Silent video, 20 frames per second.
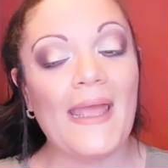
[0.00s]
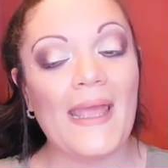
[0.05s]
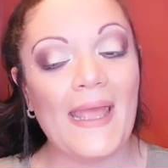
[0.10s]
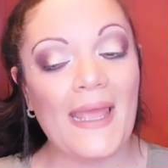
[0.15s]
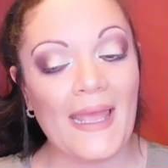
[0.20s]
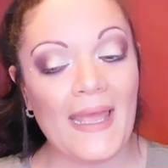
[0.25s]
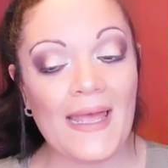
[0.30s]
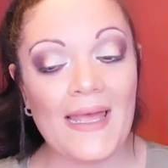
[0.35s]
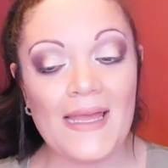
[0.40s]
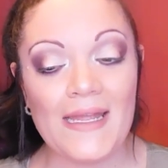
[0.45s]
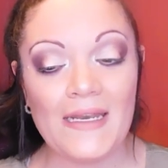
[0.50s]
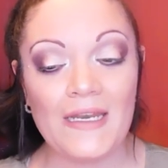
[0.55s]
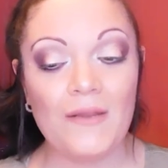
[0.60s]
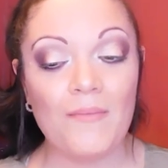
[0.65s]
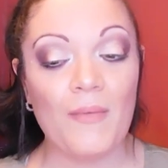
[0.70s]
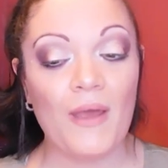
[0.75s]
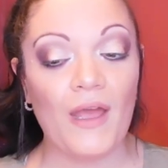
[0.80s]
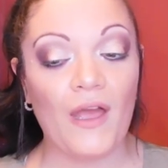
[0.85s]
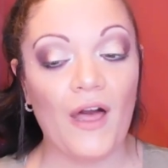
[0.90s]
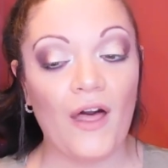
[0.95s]
And
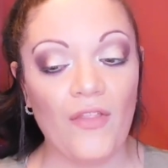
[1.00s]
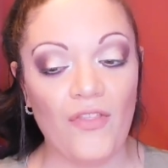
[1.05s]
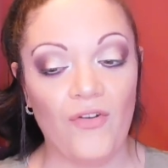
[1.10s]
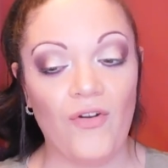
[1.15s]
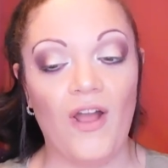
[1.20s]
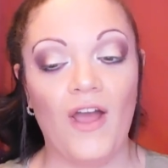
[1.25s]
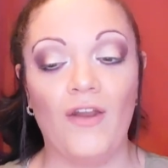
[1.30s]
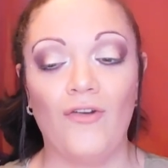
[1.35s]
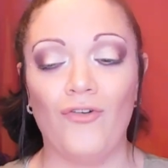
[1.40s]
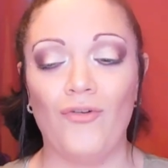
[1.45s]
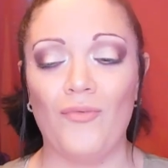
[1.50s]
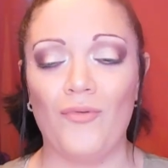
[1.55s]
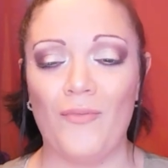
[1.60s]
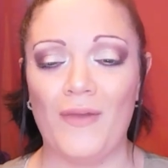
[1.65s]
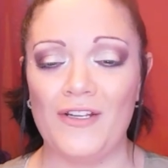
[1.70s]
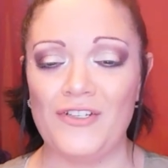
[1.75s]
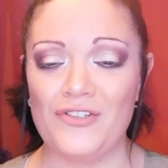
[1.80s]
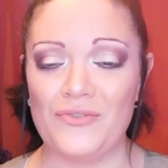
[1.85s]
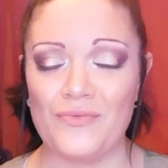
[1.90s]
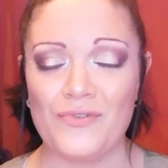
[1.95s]
my other honorable
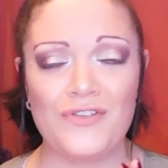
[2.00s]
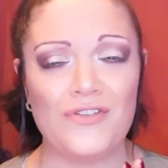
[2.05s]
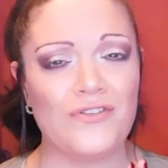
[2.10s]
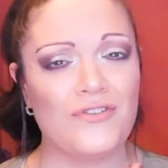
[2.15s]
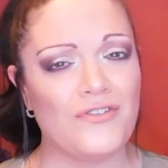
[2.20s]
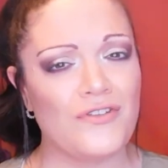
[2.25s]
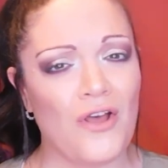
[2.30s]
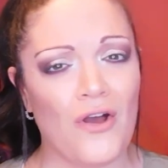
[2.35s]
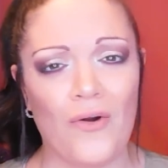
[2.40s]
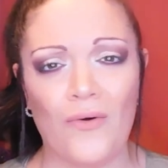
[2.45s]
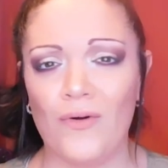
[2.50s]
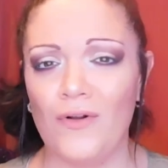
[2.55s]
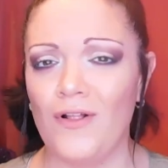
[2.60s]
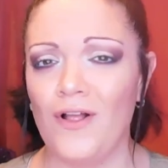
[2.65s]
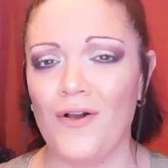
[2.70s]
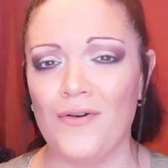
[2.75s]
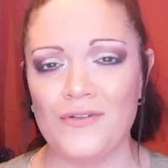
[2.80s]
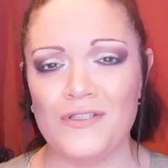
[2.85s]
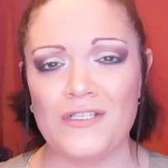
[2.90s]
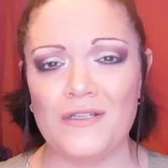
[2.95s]
mention was so
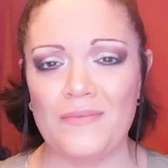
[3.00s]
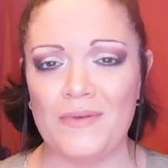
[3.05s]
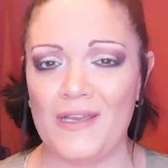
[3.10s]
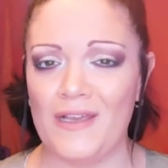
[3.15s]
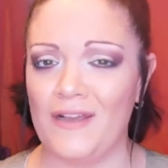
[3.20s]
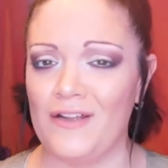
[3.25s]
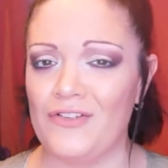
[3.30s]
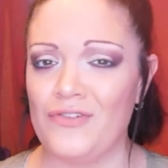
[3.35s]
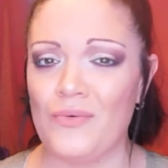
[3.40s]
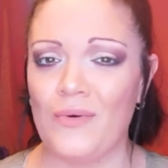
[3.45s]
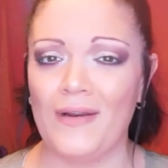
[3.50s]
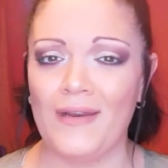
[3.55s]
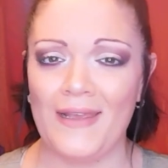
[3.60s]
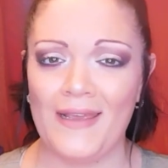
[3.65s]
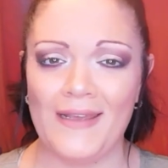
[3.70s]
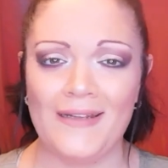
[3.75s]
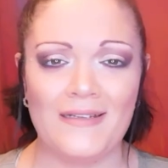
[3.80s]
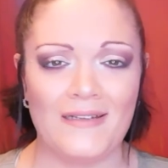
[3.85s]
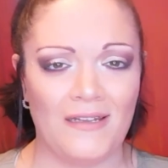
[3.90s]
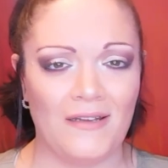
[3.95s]
close to being a
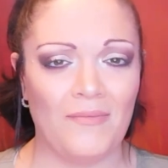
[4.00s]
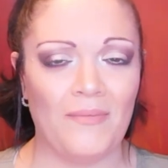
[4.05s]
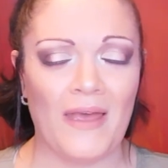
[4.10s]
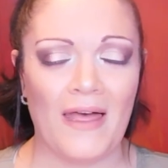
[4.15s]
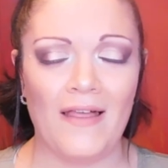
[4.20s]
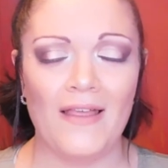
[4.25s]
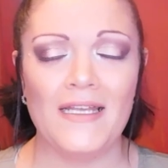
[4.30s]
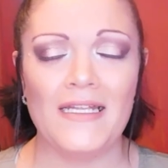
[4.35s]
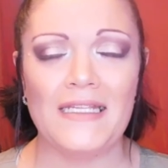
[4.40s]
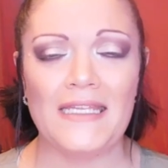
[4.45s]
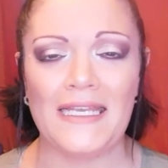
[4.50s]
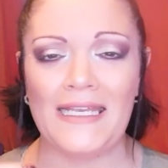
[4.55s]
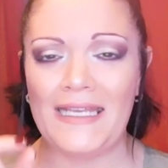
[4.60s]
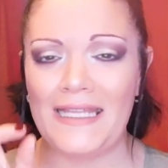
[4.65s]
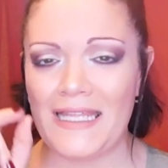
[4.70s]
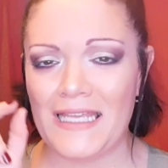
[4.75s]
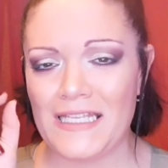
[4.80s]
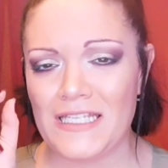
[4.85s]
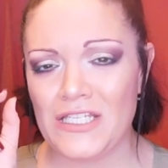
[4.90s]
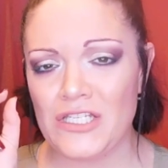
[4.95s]
2018 palette. Like,
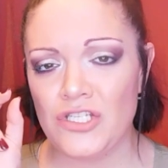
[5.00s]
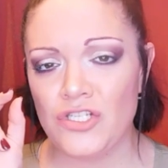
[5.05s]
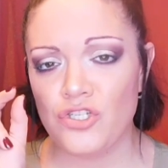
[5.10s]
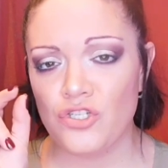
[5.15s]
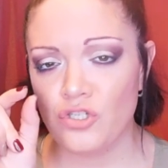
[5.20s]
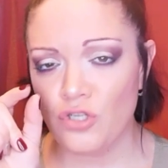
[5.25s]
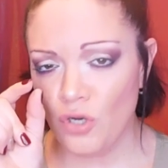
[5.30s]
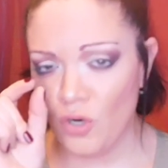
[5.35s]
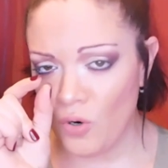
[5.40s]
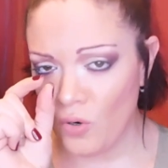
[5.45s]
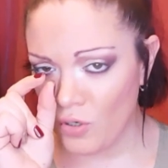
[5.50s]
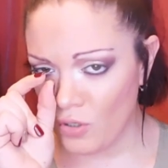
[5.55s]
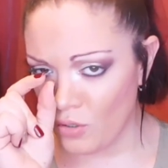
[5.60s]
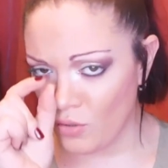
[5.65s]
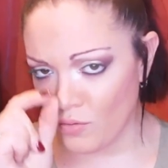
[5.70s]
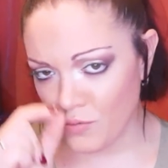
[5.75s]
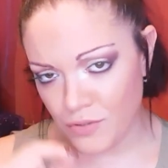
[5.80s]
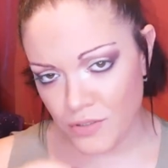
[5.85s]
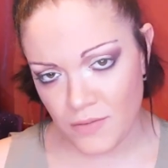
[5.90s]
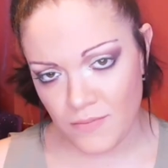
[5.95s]
so
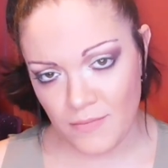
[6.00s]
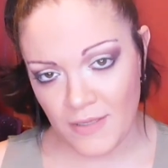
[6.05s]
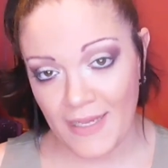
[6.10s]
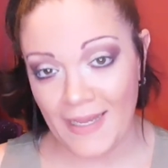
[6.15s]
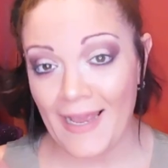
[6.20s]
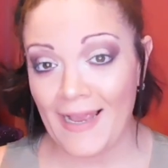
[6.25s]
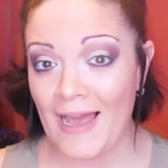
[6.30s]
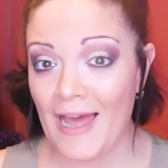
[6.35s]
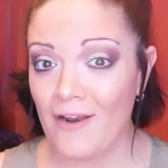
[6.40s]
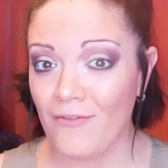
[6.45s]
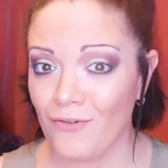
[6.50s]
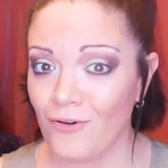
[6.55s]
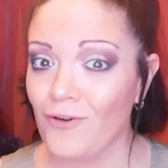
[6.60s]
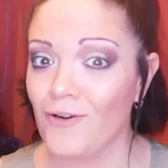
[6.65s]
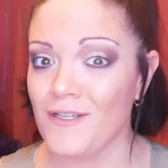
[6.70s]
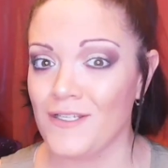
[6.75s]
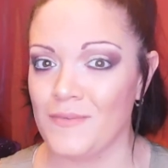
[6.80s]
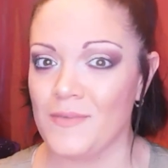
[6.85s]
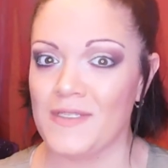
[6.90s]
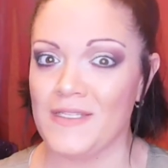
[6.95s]
close. Like, I got it for
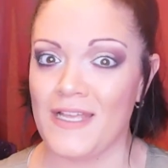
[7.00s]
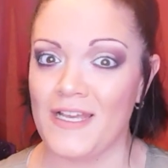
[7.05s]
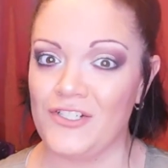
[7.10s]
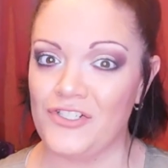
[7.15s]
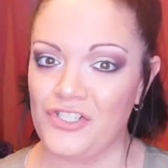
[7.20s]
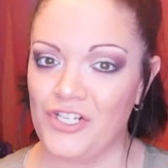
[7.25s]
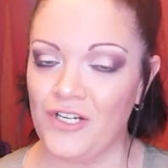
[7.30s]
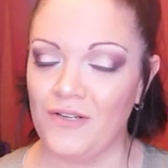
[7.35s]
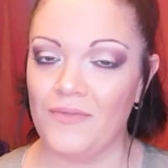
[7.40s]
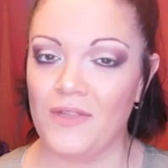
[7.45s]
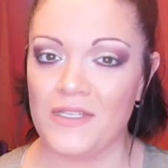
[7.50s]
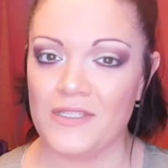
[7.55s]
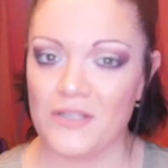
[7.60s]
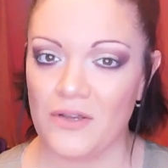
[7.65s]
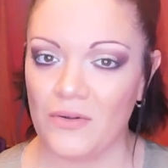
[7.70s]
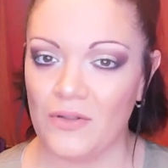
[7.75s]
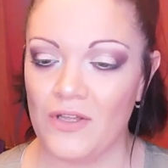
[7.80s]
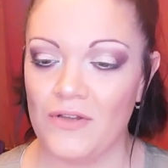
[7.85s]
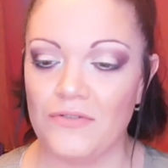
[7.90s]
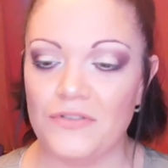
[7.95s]
Christmas last year. That's how
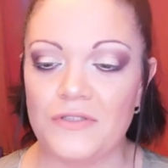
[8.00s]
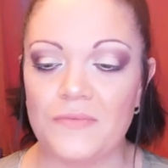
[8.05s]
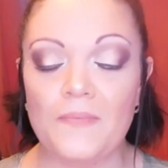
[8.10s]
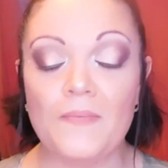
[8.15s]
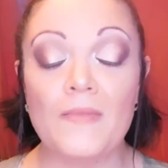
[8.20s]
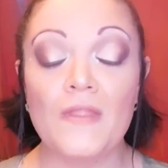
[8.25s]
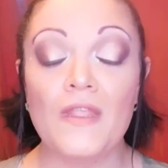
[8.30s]
close.